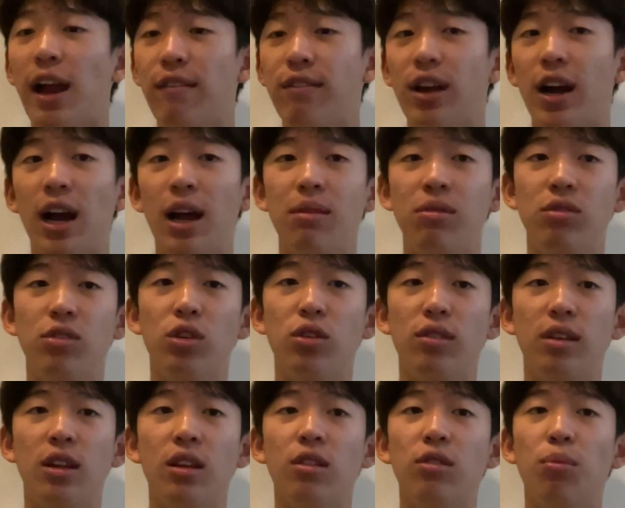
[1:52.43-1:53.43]
times New
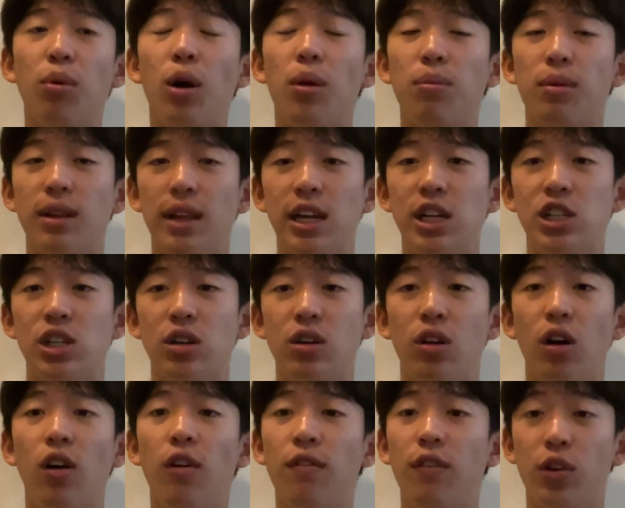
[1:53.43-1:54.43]
Zealand's population
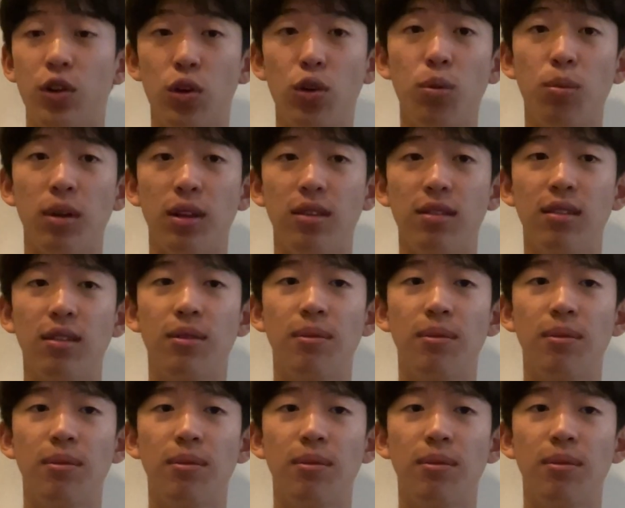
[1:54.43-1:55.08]
of humans.